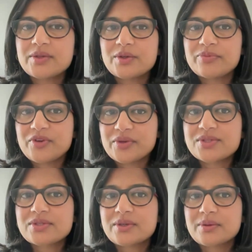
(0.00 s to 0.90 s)
group,
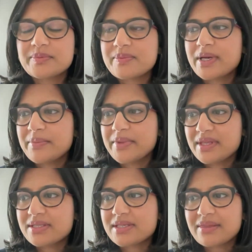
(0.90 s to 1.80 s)
focus group,
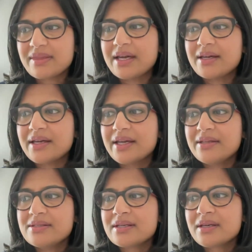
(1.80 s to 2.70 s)
things like that.
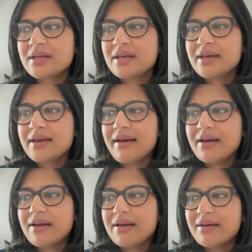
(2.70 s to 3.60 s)
And
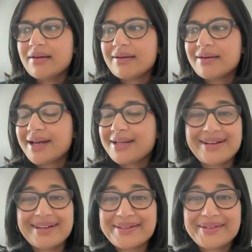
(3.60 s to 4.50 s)
I
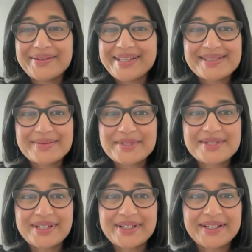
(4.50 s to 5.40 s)
don't know, I guess I'm
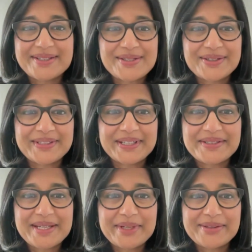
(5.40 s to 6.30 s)
just talking in a circle here,
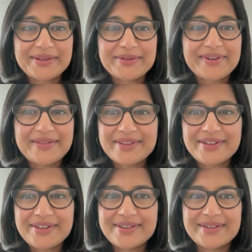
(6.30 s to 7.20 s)
Tami. I don't know if I have a
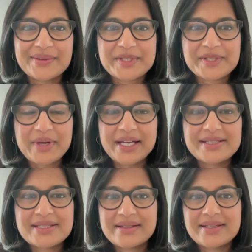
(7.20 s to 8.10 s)
good
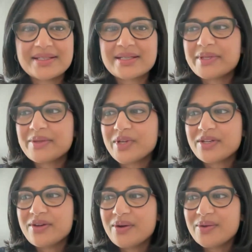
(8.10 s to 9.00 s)
response to this. I mean, we
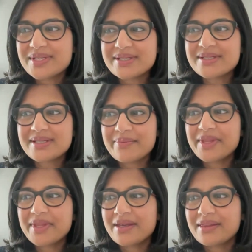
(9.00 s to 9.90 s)
know this is
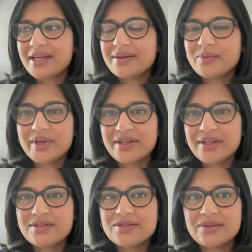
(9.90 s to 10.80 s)
something that we
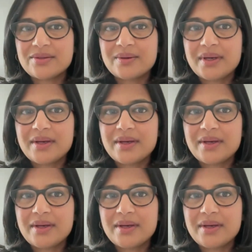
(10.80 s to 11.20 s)
need to